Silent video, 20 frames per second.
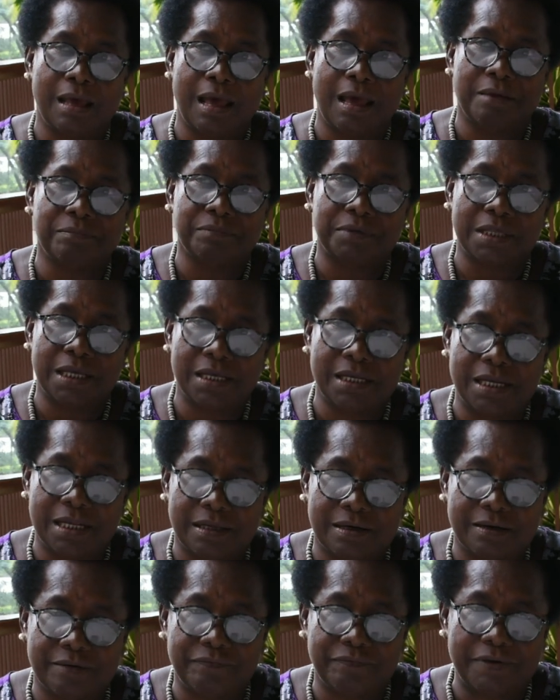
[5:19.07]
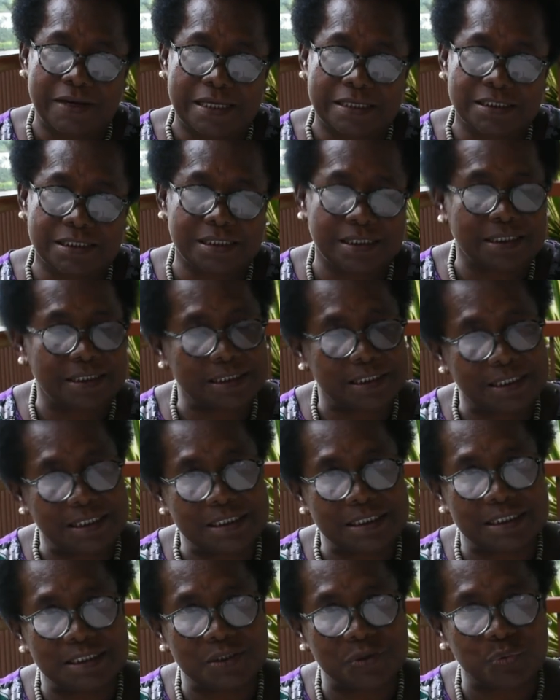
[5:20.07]
after the reflection,
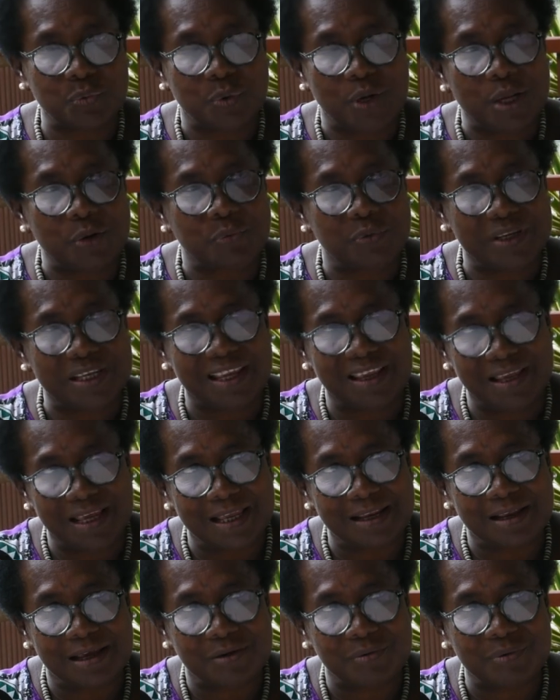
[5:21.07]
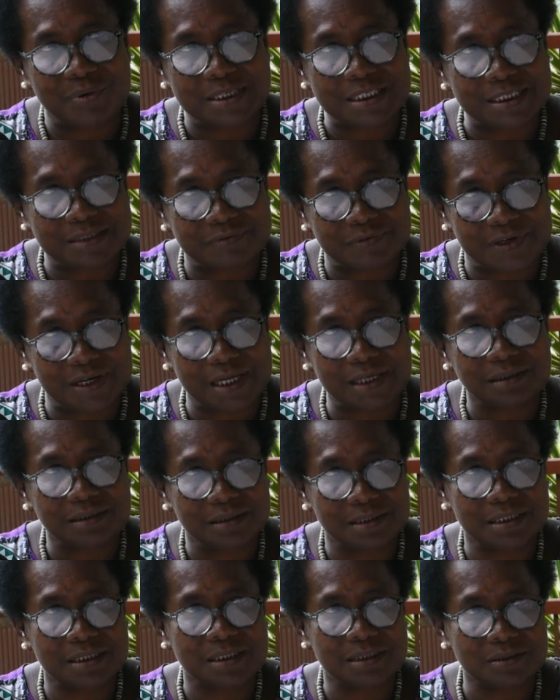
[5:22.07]
this is where we get our
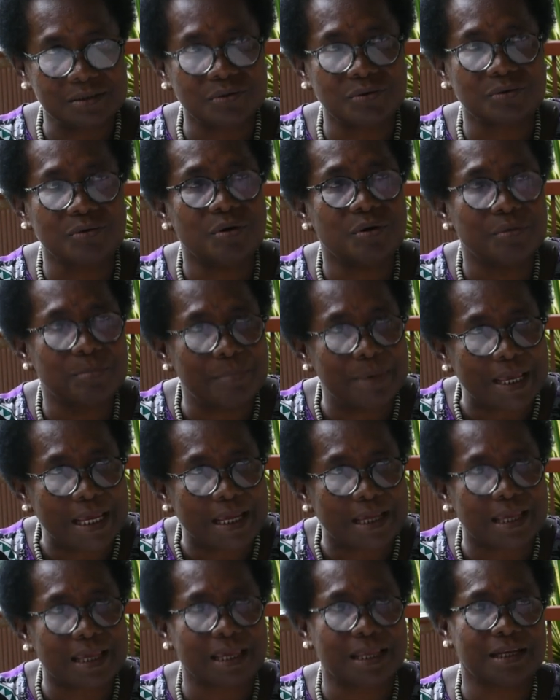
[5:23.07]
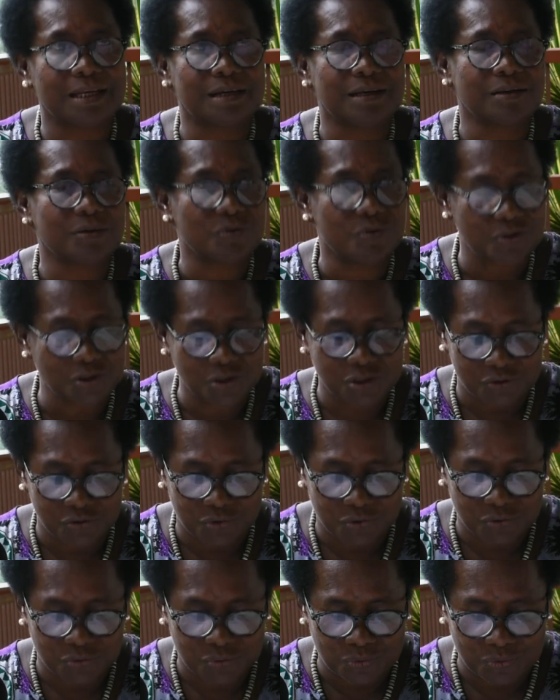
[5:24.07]
strength to go back and
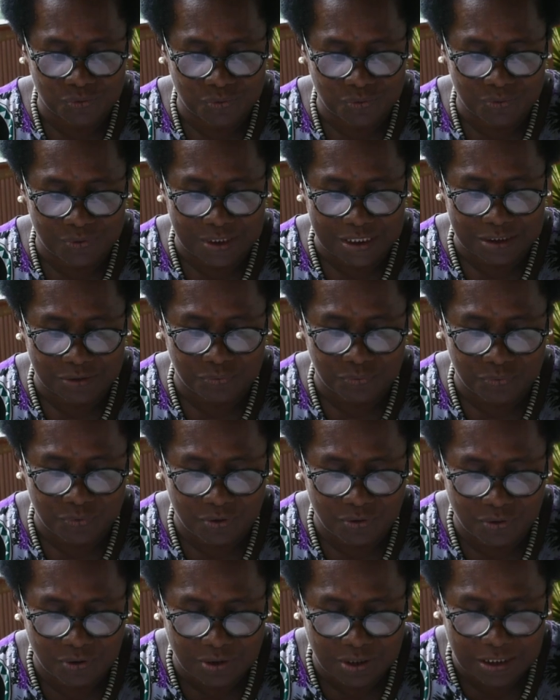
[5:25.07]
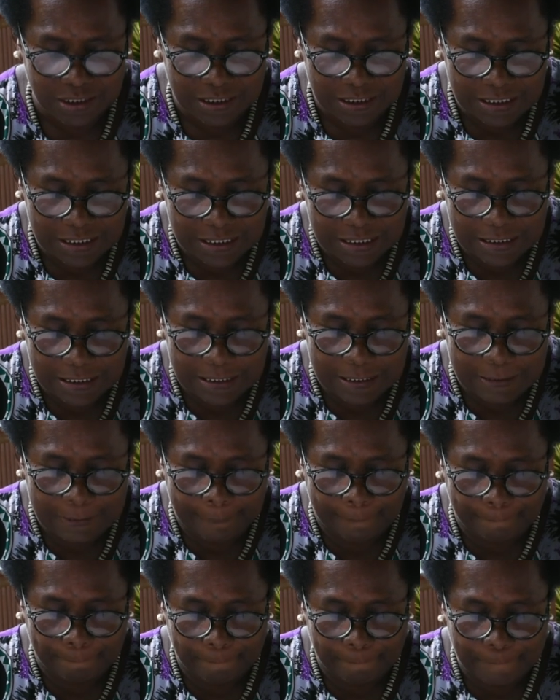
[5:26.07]
continue to do that work.
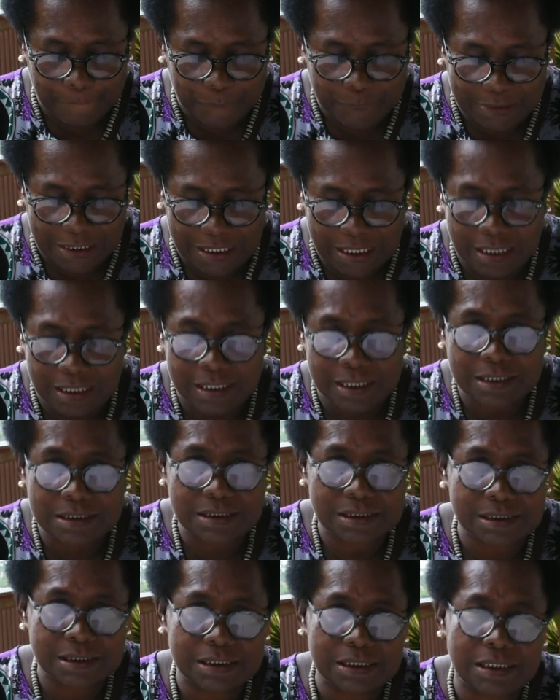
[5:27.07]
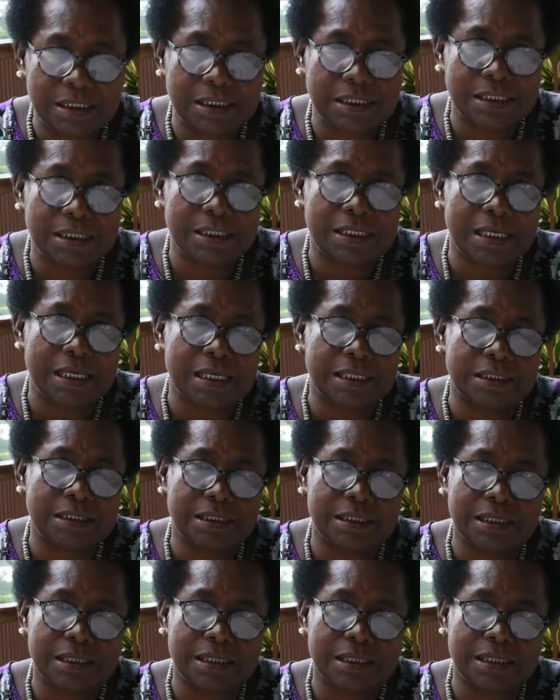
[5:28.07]
And I see that